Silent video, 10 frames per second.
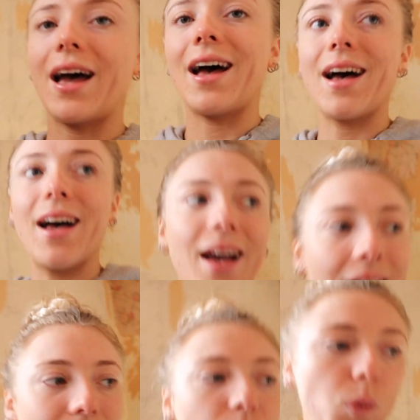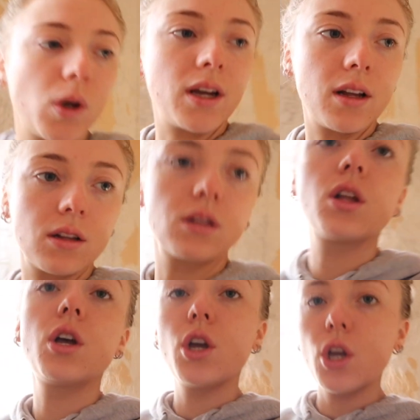I
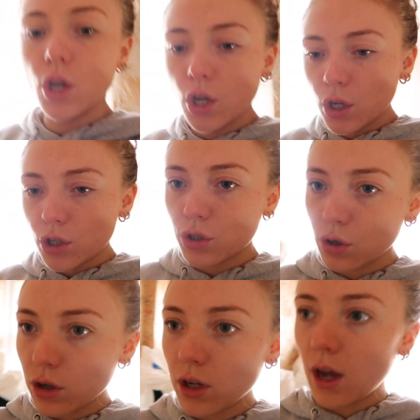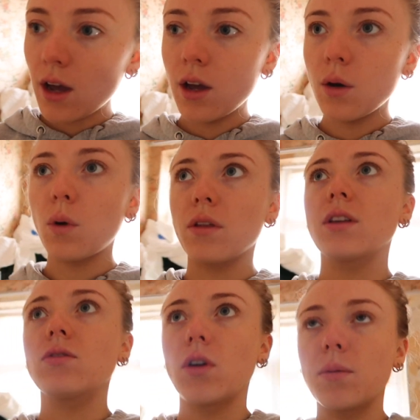will show you what
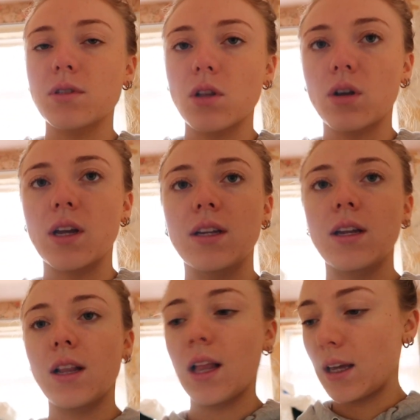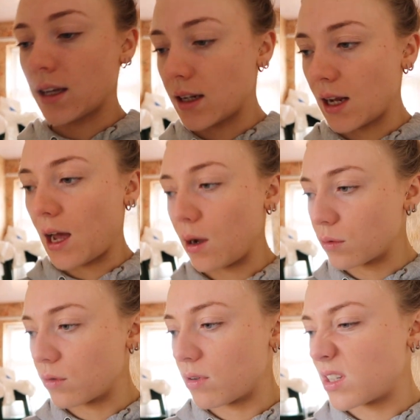this room is looking like
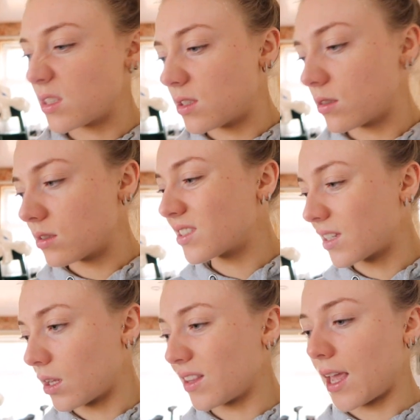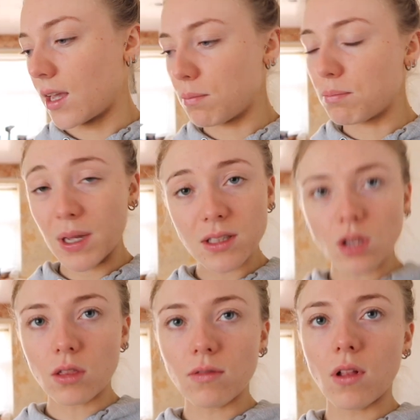now. There is still like bits
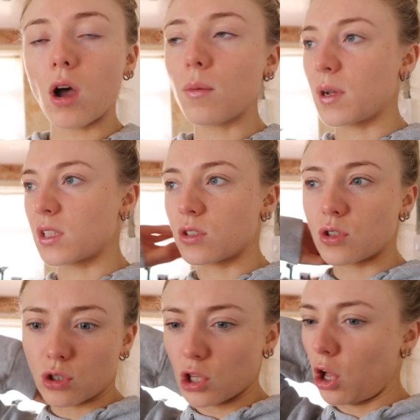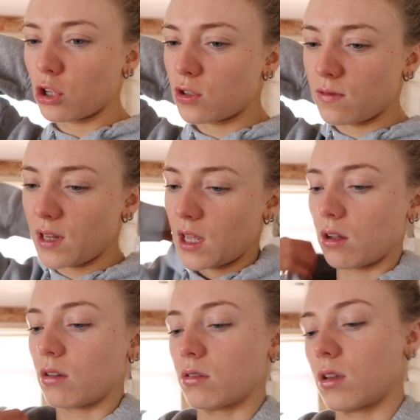on the floor, but it's just lots of
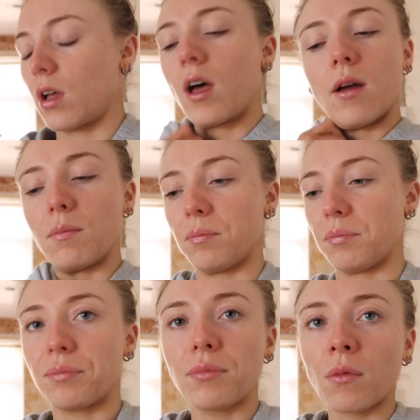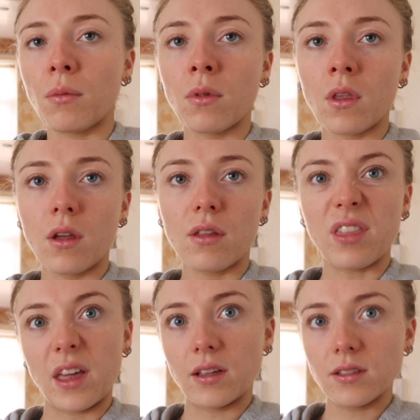little
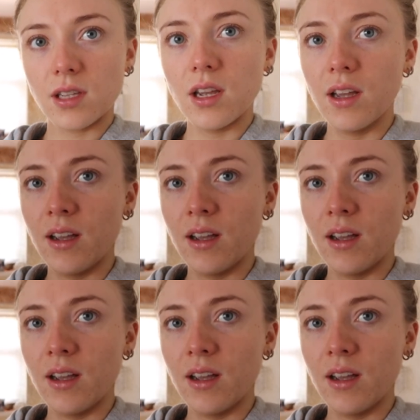things.